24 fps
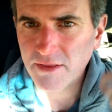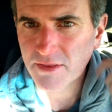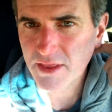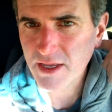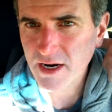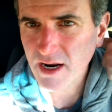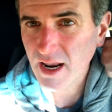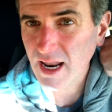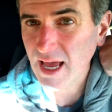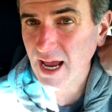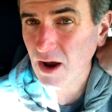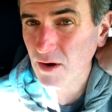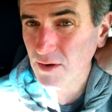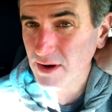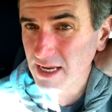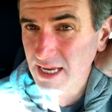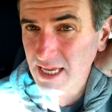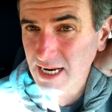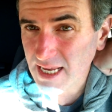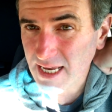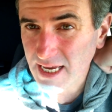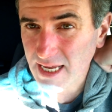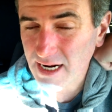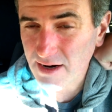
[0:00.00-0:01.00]
that allow
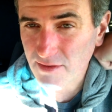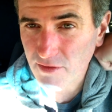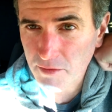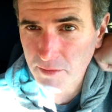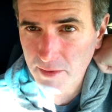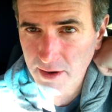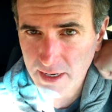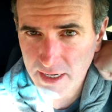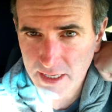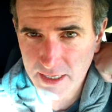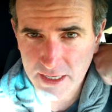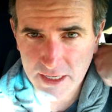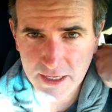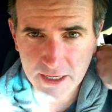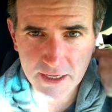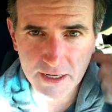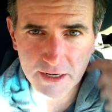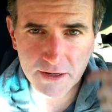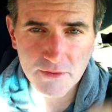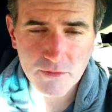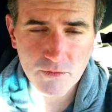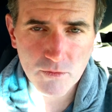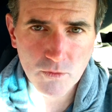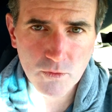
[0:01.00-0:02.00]
any and everybody
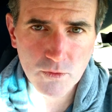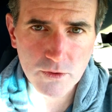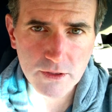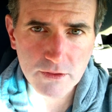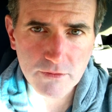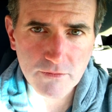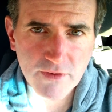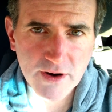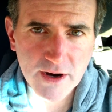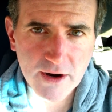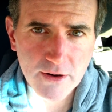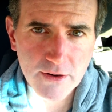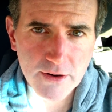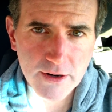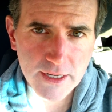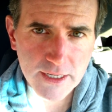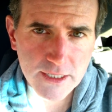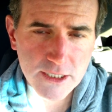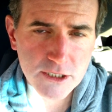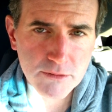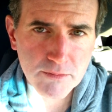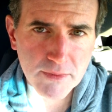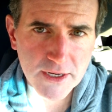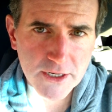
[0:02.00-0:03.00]
in with very
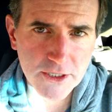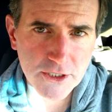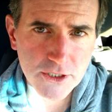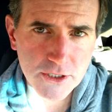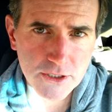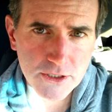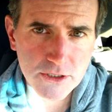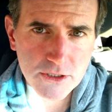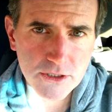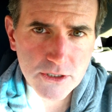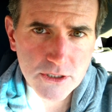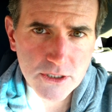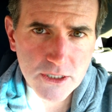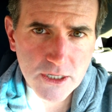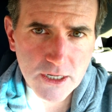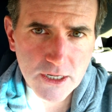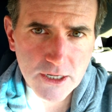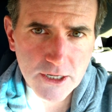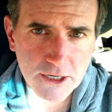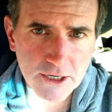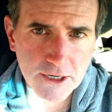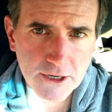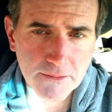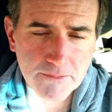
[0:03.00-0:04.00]
specious
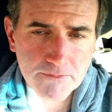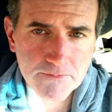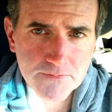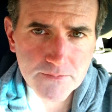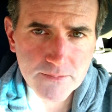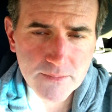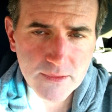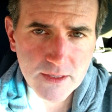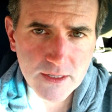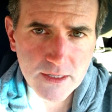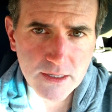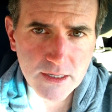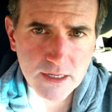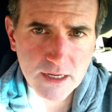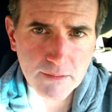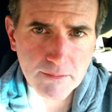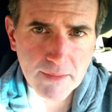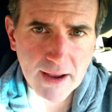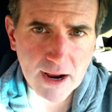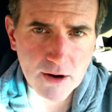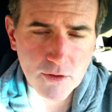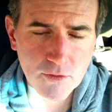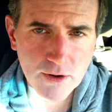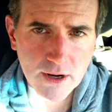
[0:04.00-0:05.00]

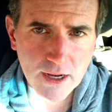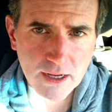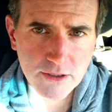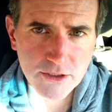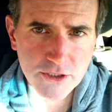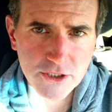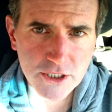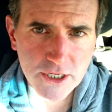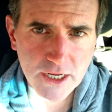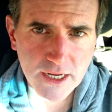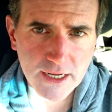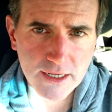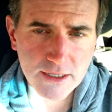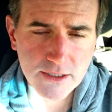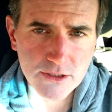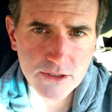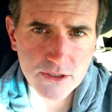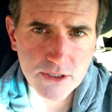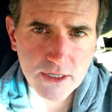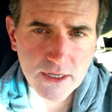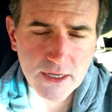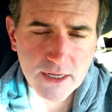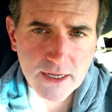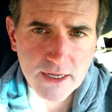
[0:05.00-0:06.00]
background
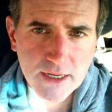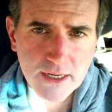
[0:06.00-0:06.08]
checks.